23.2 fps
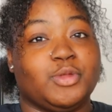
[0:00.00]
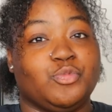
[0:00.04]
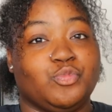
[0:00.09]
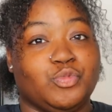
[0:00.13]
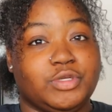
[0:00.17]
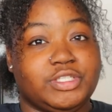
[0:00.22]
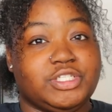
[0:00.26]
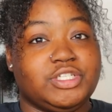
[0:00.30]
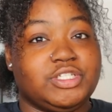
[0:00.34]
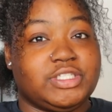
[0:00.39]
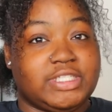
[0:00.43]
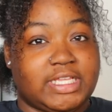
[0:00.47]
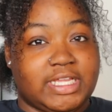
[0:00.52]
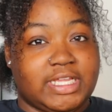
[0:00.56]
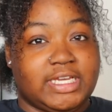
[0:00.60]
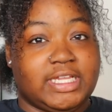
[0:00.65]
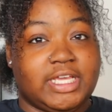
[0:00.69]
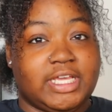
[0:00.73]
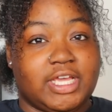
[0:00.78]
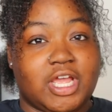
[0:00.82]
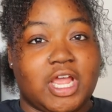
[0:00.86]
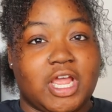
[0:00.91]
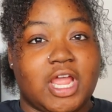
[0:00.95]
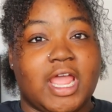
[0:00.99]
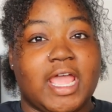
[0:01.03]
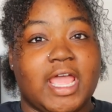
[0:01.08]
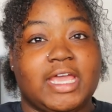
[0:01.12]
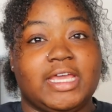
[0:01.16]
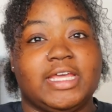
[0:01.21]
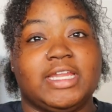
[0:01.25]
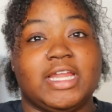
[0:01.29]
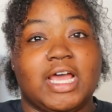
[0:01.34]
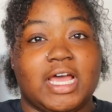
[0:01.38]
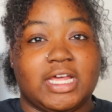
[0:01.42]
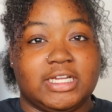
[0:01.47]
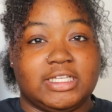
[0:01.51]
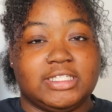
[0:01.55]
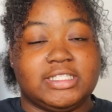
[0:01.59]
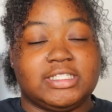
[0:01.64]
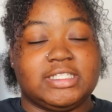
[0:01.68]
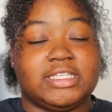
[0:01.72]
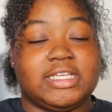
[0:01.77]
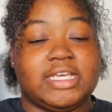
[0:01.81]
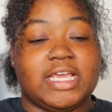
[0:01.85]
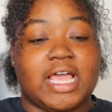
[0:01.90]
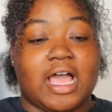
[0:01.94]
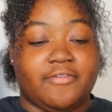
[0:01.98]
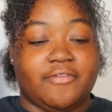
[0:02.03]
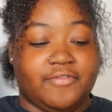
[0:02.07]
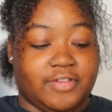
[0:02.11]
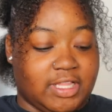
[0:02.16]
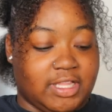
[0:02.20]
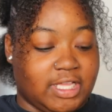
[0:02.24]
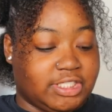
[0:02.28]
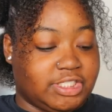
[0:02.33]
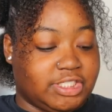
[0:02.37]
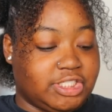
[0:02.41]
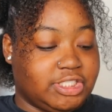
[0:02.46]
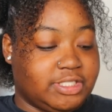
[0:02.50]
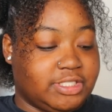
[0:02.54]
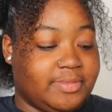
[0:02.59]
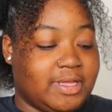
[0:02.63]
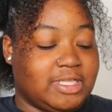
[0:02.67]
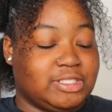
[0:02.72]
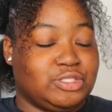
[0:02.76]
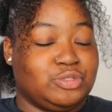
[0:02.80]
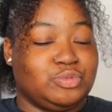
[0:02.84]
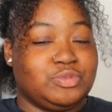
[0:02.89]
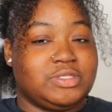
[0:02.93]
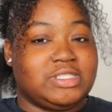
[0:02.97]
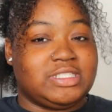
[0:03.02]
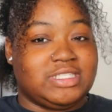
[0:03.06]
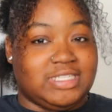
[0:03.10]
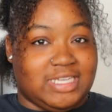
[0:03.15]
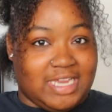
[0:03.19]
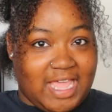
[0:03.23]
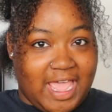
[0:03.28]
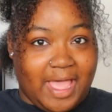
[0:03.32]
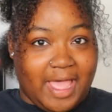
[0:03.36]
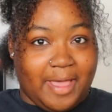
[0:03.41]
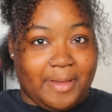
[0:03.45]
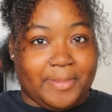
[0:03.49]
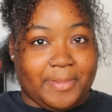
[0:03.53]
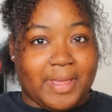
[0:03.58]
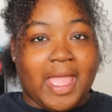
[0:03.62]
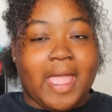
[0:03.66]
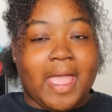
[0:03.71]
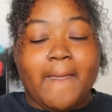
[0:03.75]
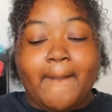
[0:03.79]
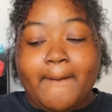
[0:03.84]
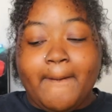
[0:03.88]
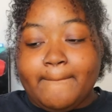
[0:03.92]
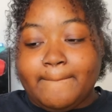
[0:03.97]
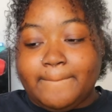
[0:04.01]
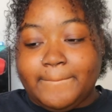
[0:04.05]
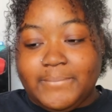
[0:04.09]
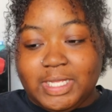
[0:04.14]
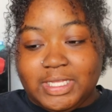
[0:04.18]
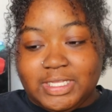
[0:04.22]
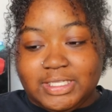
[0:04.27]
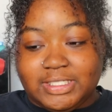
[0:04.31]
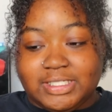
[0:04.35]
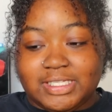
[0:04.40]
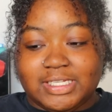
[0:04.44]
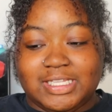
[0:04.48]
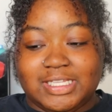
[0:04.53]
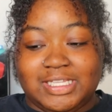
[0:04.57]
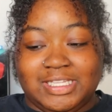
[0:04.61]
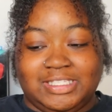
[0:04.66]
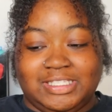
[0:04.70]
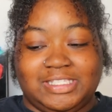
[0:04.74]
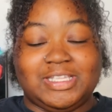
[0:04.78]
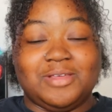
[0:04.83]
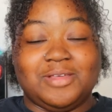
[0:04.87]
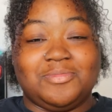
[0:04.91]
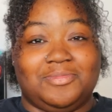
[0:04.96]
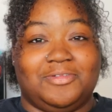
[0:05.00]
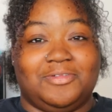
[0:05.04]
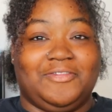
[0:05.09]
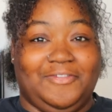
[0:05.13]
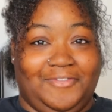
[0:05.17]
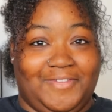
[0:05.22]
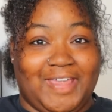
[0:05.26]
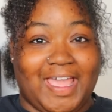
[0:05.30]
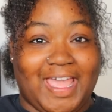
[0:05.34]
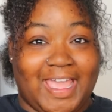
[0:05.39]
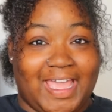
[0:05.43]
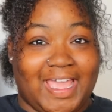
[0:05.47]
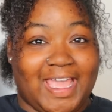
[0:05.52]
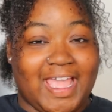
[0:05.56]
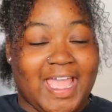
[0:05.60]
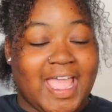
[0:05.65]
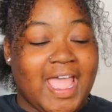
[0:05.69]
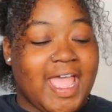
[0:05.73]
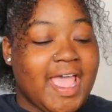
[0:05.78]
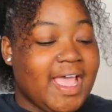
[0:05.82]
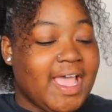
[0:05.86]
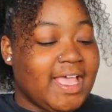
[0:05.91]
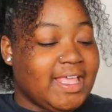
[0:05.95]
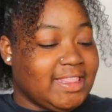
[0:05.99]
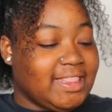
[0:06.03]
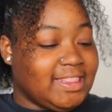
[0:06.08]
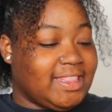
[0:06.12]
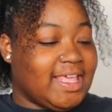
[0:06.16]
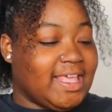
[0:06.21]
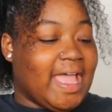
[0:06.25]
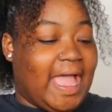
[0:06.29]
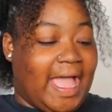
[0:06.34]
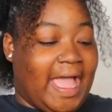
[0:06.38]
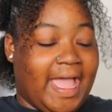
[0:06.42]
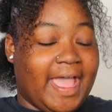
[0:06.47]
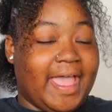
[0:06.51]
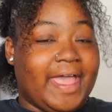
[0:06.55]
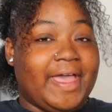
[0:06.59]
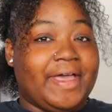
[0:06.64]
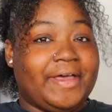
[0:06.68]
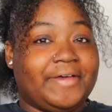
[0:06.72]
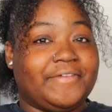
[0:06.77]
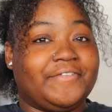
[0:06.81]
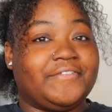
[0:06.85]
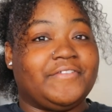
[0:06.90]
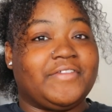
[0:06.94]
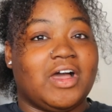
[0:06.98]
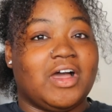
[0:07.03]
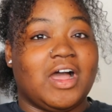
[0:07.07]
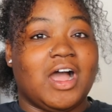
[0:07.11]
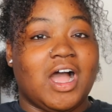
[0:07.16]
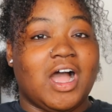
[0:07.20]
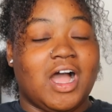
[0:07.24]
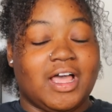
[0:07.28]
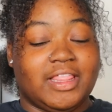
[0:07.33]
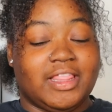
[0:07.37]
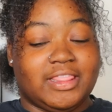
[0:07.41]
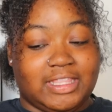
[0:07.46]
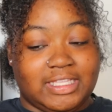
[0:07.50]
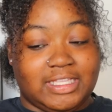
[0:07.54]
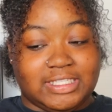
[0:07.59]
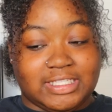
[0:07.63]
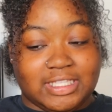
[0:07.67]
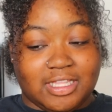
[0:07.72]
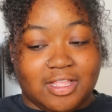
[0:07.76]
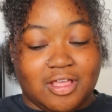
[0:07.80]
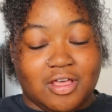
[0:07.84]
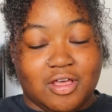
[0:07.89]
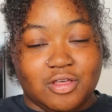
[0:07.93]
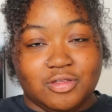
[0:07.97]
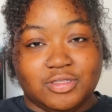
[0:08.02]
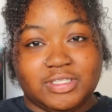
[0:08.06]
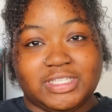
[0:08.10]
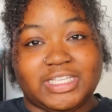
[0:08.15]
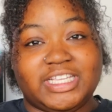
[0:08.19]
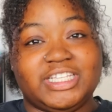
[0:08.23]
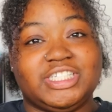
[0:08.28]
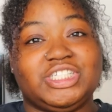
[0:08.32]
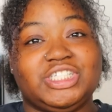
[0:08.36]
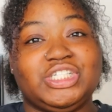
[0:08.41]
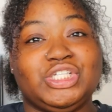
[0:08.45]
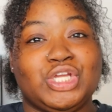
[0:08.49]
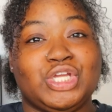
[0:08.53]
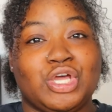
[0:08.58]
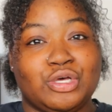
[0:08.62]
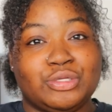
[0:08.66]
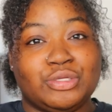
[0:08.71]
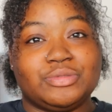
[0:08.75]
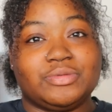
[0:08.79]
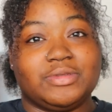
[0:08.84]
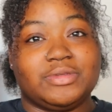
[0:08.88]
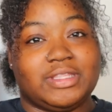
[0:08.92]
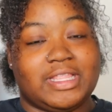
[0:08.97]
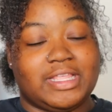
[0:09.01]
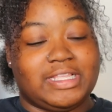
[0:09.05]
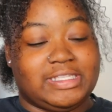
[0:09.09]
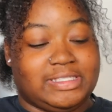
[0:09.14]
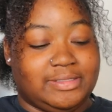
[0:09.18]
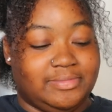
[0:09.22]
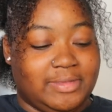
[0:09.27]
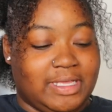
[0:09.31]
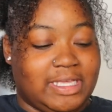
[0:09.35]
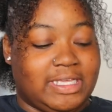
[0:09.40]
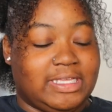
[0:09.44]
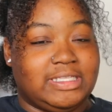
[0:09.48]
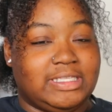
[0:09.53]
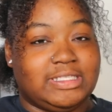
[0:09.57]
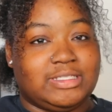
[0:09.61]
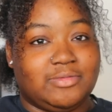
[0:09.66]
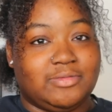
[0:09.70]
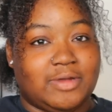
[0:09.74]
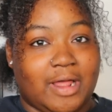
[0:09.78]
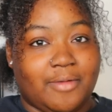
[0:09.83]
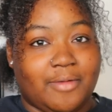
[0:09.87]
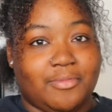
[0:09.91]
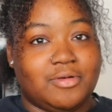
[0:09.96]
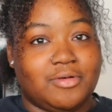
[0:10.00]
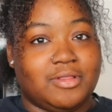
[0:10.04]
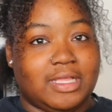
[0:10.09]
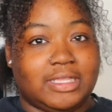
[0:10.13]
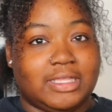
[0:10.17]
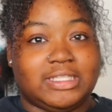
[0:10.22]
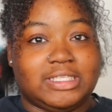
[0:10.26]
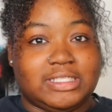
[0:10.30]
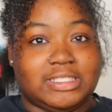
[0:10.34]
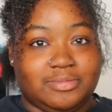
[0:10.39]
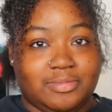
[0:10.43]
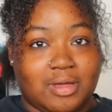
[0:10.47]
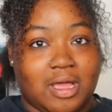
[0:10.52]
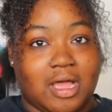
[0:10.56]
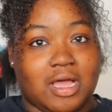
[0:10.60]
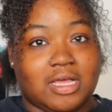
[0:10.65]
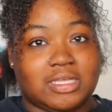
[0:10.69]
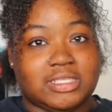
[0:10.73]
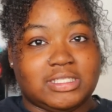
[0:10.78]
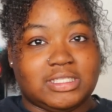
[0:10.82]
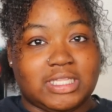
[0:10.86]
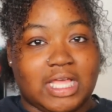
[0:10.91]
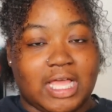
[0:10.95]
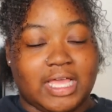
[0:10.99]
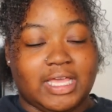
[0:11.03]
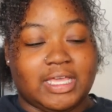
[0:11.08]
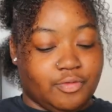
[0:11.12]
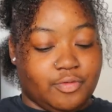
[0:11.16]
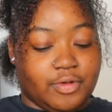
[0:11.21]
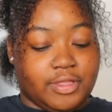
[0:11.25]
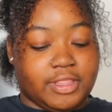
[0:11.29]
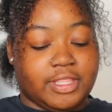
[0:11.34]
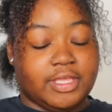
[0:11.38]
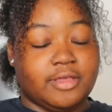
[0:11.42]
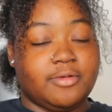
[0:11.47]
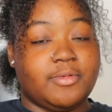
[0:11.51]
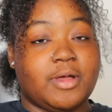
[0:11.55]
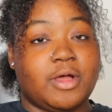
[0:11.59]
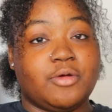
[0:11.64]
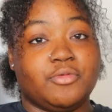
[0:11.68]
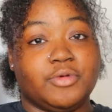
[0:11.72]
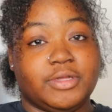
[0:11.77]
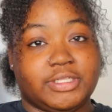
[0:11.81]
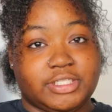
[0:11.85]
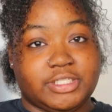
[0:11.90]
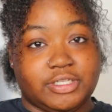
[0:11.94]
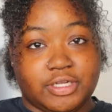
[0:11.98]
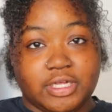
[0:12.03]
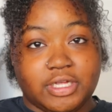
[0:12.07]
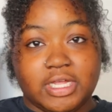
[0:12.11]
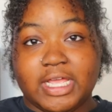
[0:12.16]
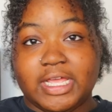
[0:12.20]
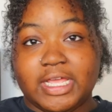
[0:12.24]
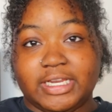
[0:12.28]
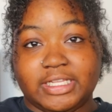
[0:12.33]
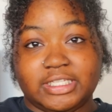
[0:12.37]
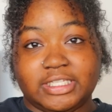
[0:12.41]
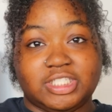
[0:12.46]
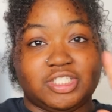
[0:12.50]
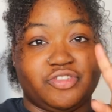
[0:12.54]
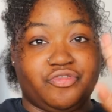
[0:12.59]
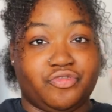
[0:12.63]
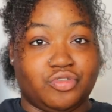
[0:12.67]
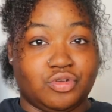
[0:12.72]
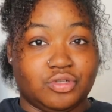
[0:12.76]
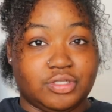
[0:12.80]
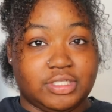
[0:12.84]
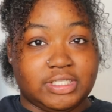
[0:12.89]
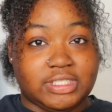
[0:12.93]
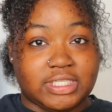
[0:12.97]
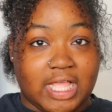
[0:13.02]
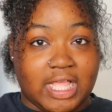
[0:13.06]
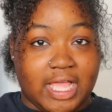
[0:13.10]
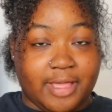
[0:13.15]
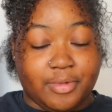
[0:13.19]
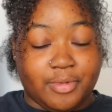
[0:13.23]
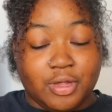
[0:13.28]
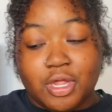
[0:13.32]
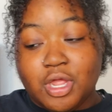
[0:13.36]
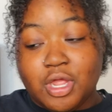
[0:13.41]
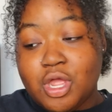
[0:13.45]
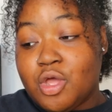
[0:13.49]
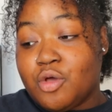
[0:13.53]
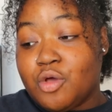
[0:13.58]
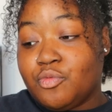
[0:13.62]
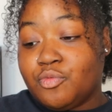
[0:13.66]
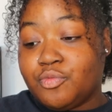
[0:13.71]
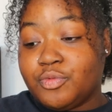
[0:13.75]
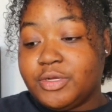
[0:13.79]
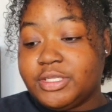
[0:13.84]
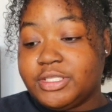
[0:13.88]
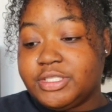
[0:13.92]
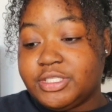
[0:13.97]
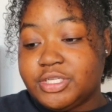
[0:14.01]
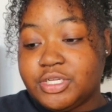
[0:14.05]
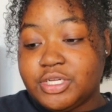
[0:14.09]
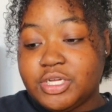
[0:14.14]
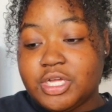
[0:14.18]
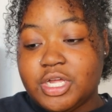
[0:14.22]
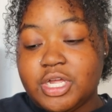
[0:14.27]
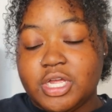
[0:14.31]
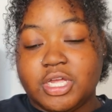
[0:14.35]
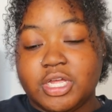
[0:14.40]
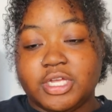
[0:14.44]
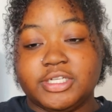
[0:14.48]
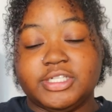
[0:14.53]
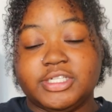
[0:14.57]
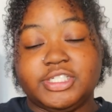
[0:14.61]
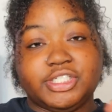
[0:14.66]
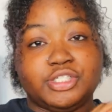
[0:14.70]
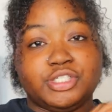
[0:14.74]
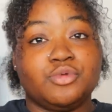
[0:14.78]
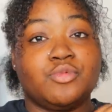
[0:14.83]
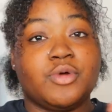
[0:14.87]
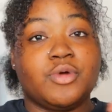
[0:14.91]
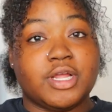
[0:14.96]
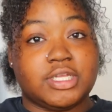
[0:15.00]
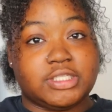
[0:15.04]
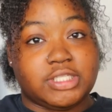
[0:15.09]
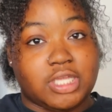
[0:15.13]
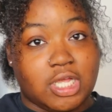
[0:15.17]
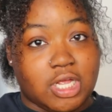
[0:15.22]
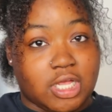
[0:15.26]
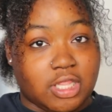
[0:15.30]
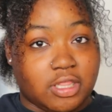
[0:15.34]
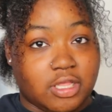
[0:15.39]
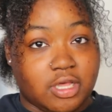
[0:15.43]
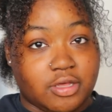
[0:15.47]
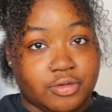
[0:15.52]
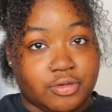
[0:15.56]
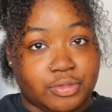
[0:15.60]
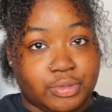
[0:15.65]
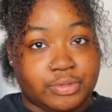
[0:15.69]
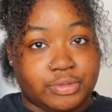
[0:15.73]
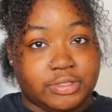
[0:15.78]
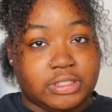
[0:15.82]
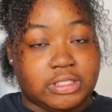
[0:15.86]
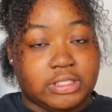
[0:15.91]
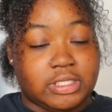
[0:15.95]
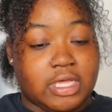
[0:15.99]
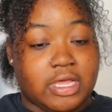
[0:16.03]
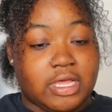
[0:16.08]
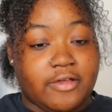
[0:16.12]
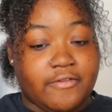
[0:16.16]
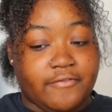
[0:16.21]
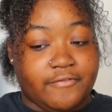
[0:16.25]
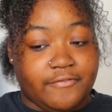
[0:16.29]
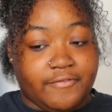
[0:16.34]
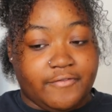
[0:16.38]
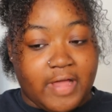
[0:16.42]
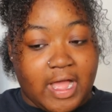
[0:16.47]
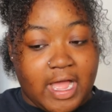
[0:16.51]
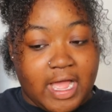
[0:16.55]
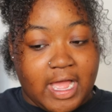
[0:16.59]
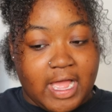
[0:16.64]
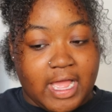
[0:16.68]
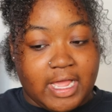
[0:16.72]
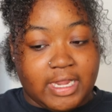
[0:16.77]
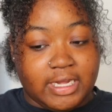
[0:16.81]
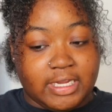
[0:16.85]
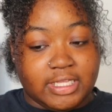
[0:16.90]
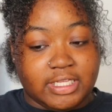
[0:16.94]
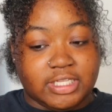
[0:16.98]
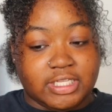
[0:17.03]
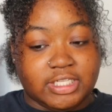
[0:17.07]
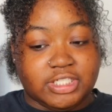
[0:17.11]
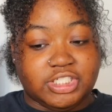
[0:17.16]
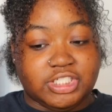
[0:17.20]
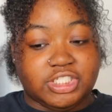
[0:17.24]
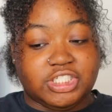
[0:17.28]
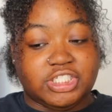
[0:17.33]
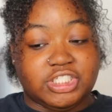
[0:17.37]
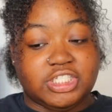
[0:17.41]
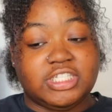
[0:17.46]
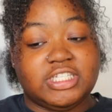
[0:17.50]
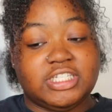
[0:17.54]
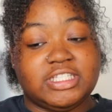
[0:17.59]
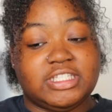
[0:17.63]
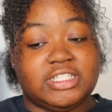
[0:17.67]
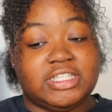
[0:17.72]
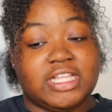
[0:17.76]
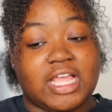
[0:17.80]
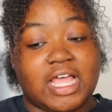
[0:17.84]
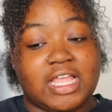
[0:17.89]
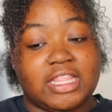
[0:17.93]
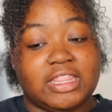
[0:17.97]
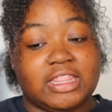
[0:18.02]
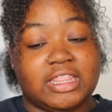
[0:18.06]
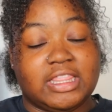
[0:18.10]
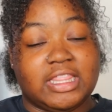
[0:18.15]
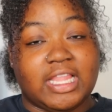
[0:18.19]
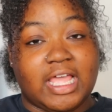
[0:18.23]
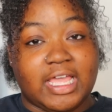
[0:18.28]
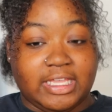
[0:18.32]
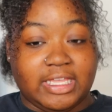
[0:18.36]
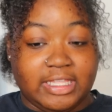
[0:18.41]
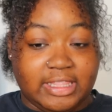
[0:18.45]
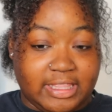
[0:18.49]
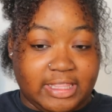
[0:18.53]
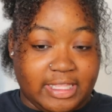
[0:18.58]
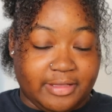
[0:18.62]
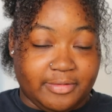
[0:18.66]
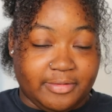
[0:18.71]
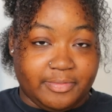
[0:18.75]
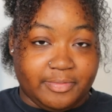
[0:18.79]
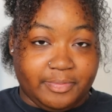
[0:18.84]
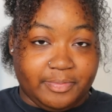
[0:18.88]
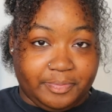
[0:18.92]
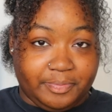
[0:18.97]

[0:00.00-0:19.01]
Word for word: Winter's in here and honestly, I feel like she's about to snap because of the simple fact that I have these clothes and she knows what this means when I pull out this box. Like the one thing about Winter, and it's full disclaimer, Winter, she wears her clothes fine. She does not like them.